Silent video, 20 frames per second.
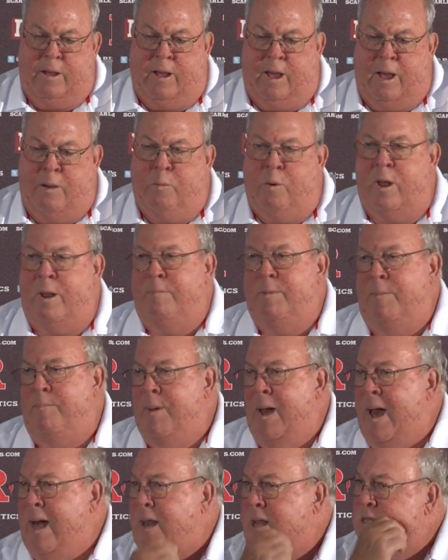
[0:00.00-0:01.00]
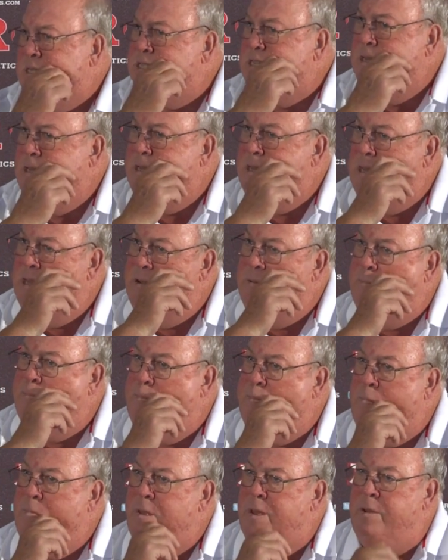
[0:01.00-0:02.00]
I want to be balanced and
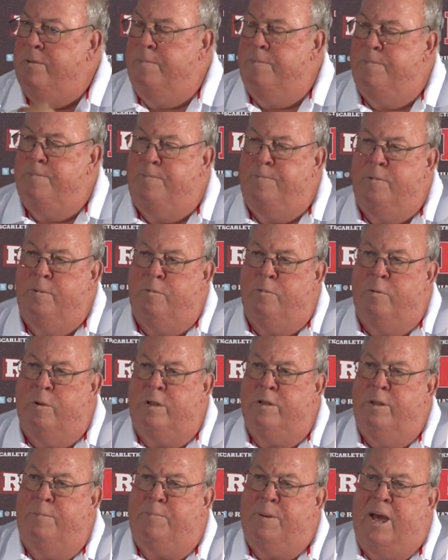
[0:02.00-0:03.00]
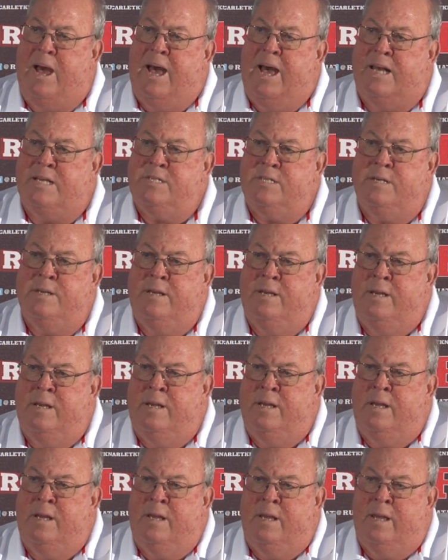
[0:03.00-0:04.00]
run the pass.
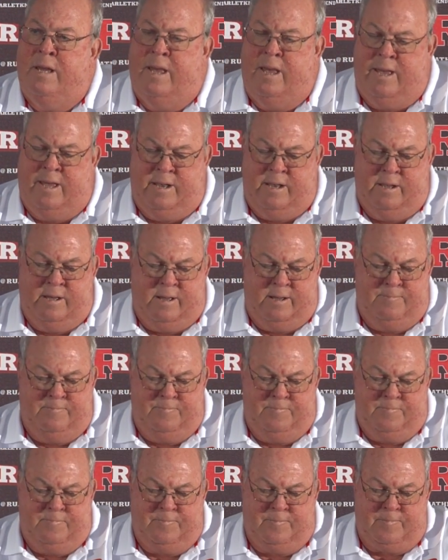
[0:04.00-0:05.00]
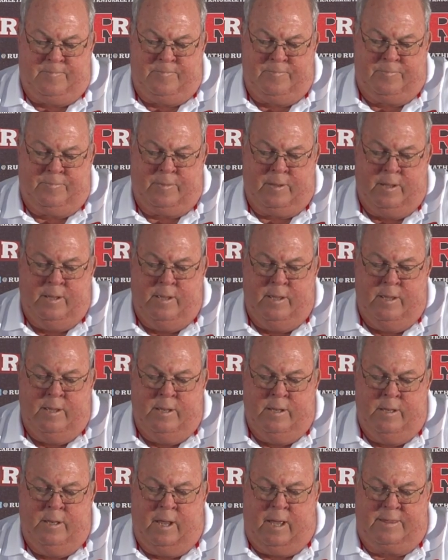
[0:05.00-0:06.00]
And
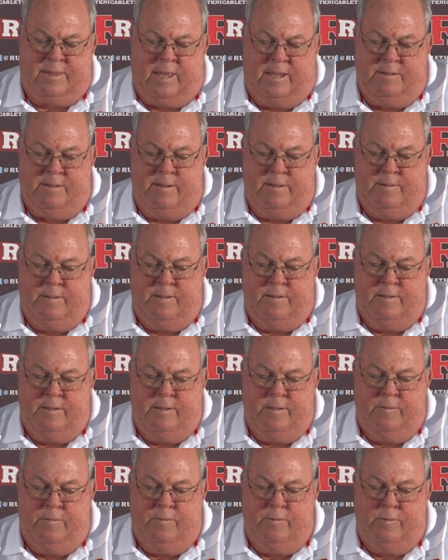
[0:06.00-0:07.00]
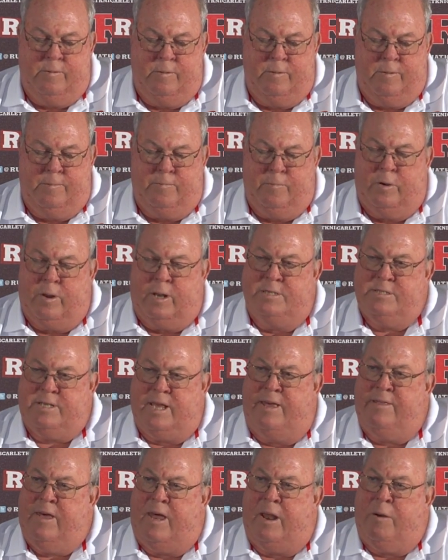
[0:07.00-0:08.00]
not that when I
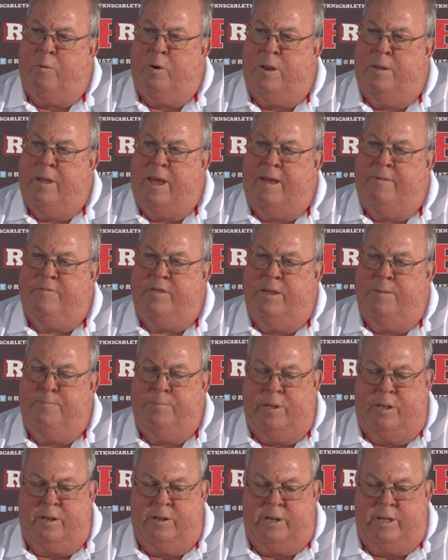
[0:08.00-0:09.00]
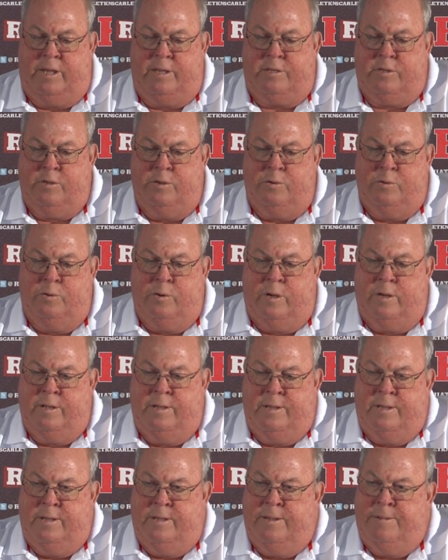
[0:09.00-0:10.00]
say that, I want to have the ability to,
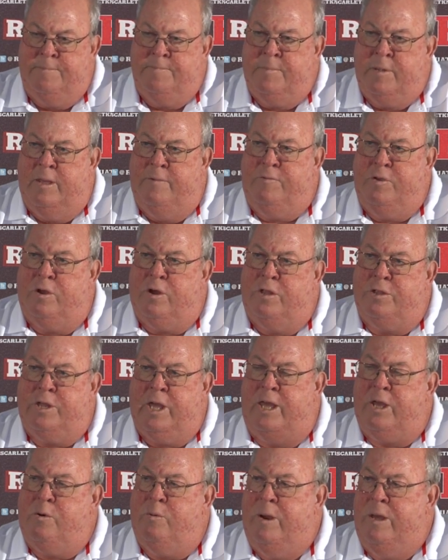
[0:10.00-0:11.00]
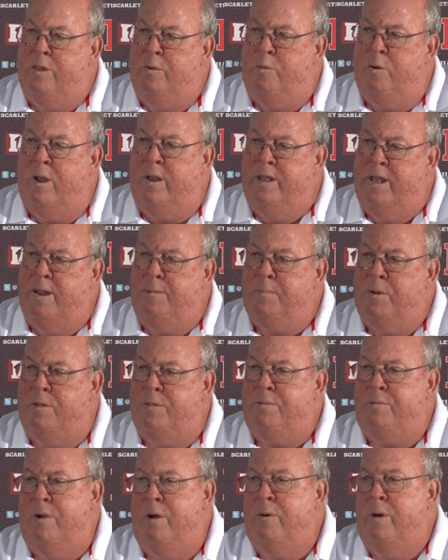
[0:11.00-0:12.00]
if you're going to take away the run, then I'm going
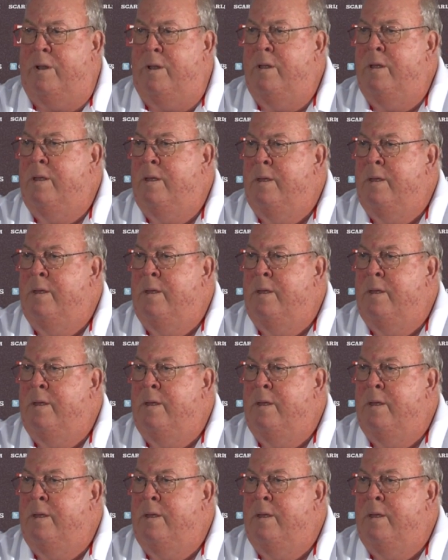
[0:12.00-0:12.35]
to throw it.